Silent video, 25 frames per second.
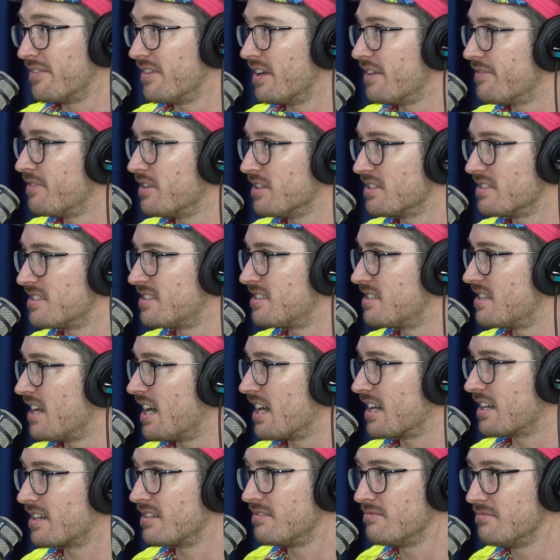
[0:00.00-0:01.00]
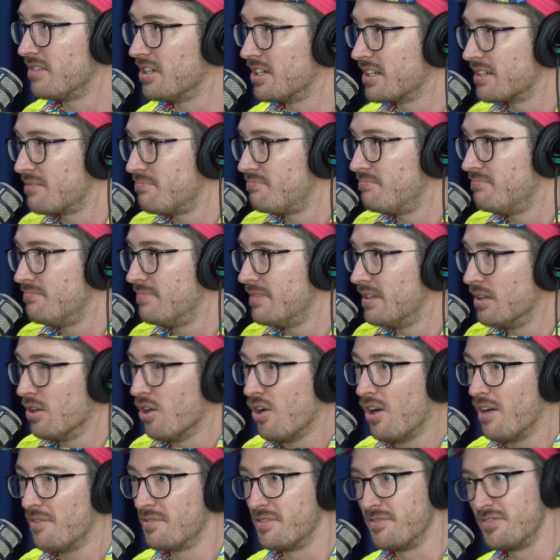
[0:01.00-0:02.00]
Everyone's stuck, like
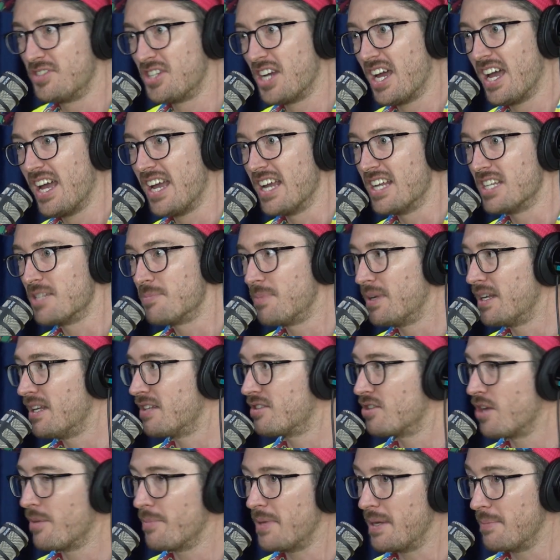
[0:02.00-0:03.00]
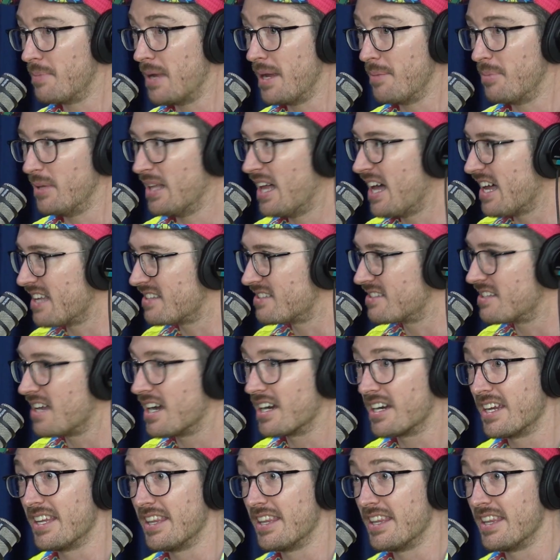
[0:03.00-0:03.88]
lives have changed, but so many people are stuck